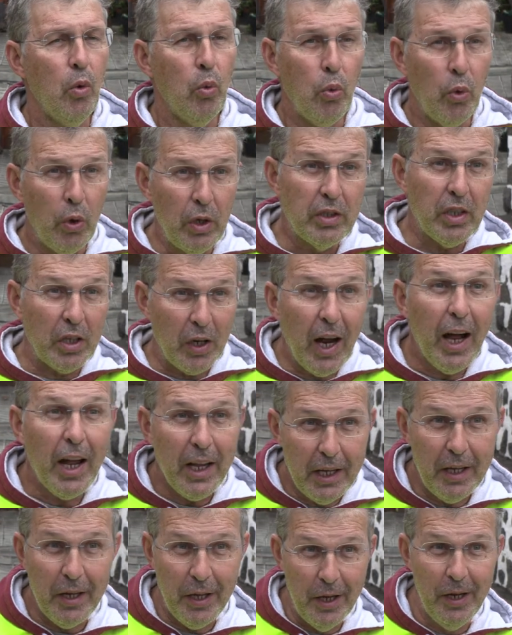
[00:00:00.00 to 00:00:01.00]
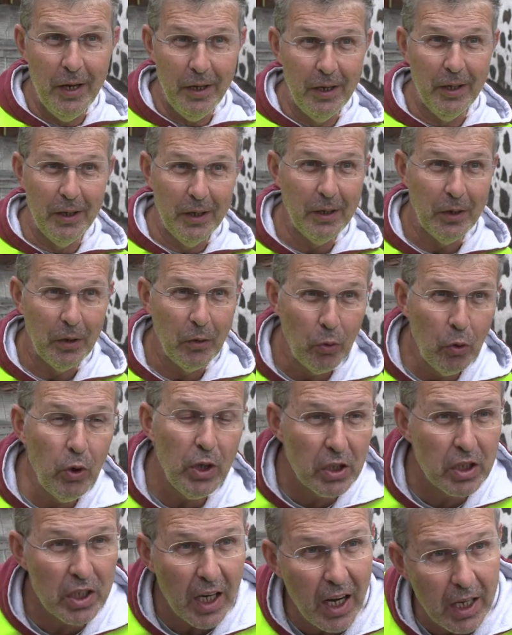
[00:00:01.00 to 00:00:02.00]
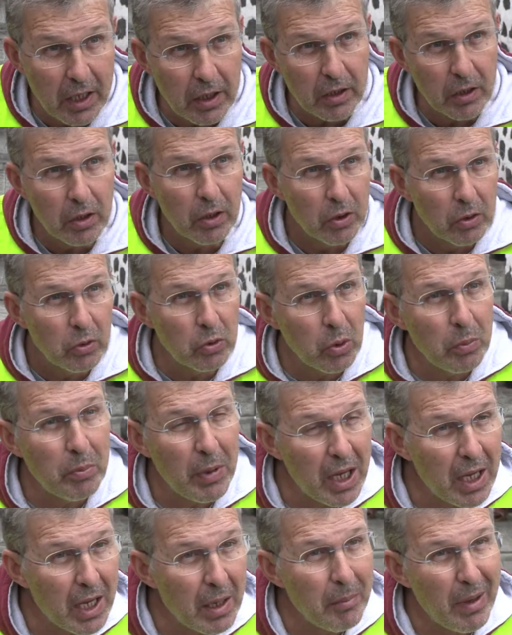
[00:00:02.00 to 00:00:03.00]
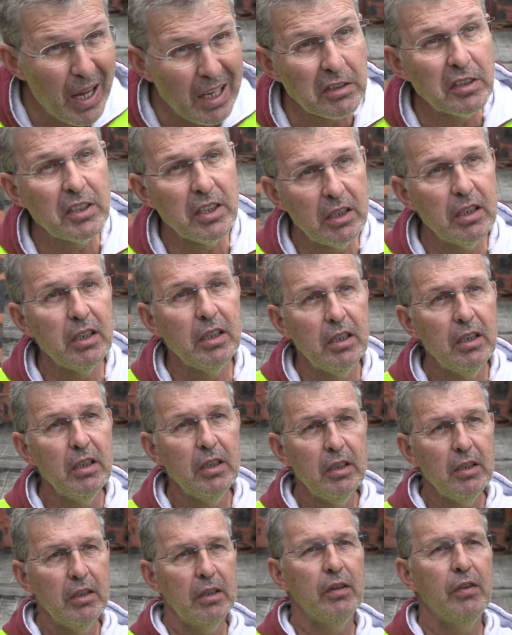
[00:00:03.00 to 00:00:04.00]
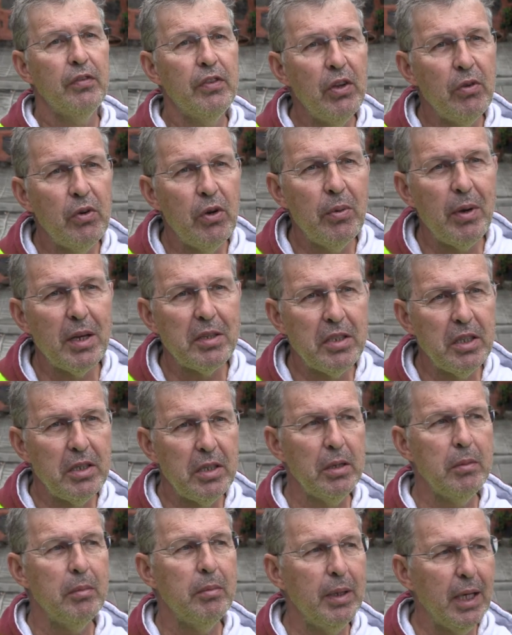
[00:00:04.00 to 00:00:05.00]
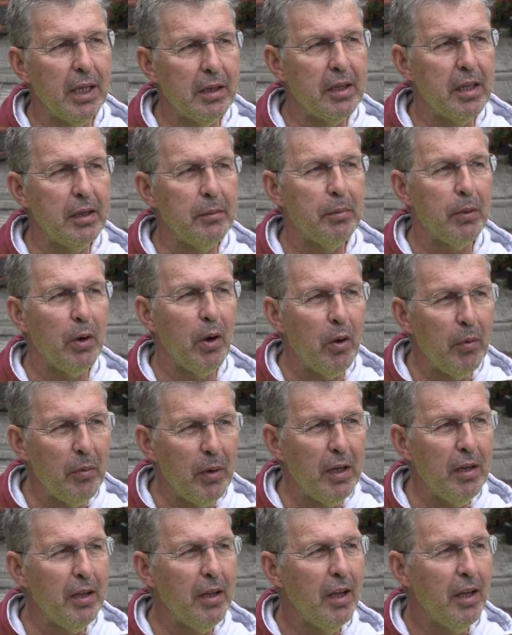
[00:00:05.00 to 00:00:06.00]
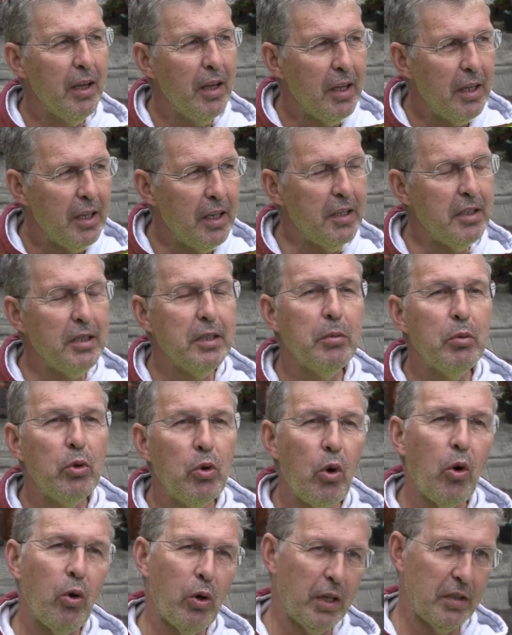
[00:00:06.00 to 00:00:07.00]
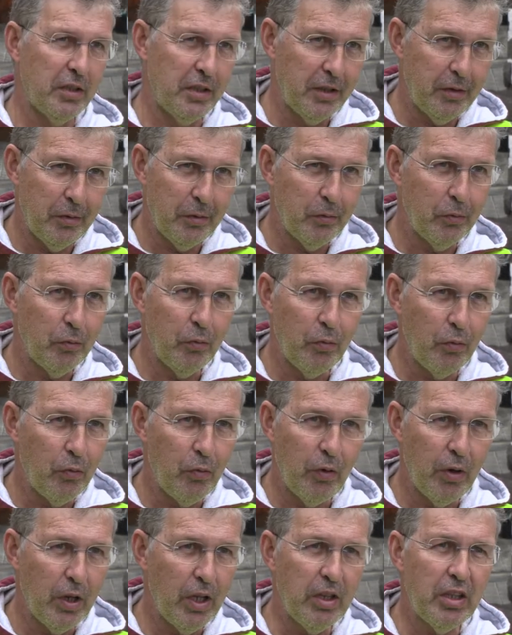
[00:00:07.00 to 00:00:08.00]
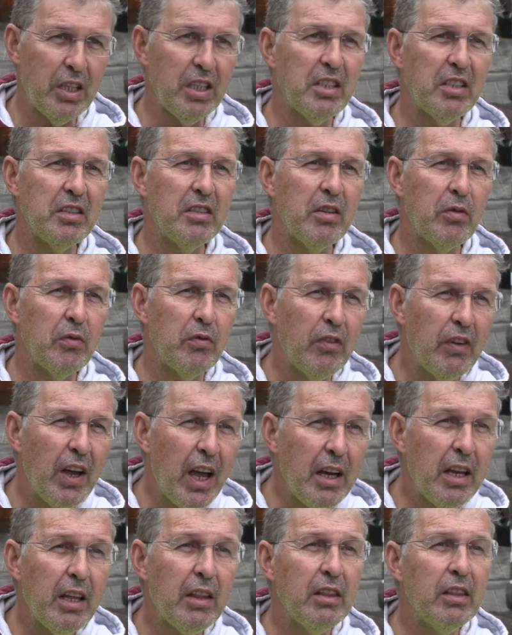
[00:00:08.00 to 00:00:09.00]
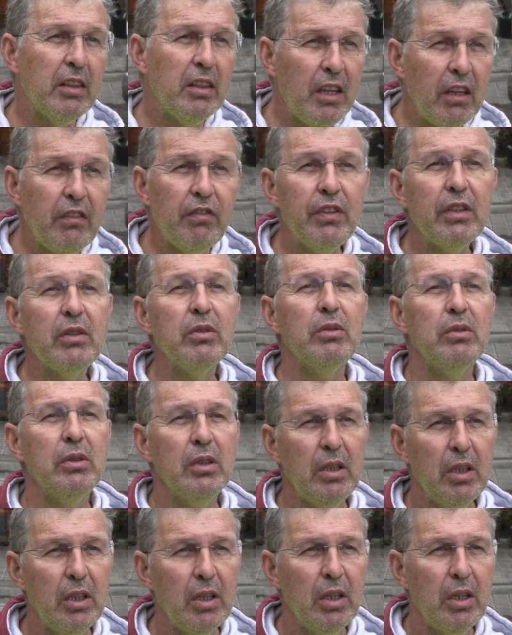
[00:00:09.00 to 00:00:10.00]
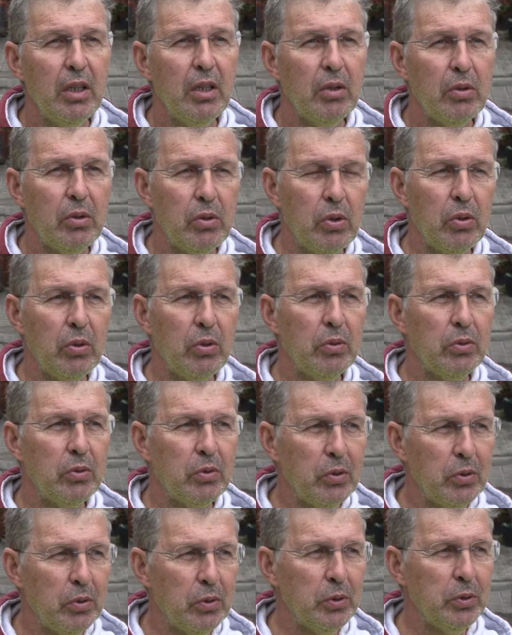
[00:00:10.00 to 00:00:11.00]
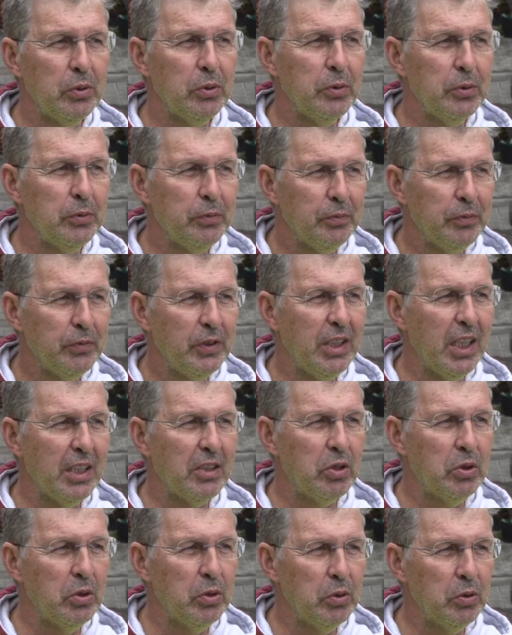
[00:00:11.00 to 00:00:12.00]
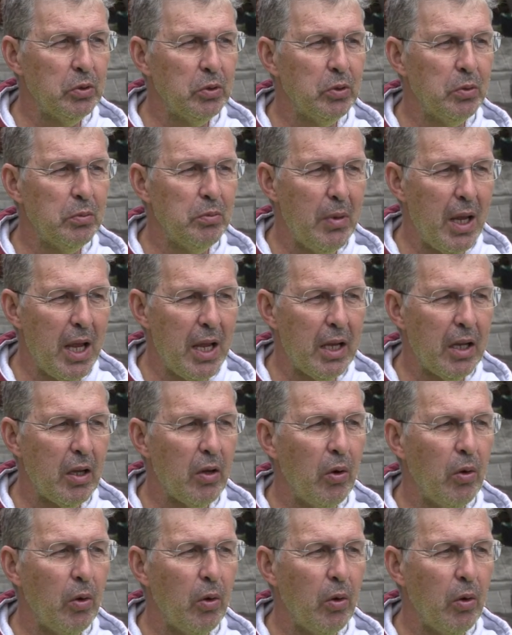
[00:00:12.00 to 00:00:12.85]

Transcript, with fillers: We try. We try to make a master of the university, but the problem is the bureaucracy it is very difficult to, to just to, to make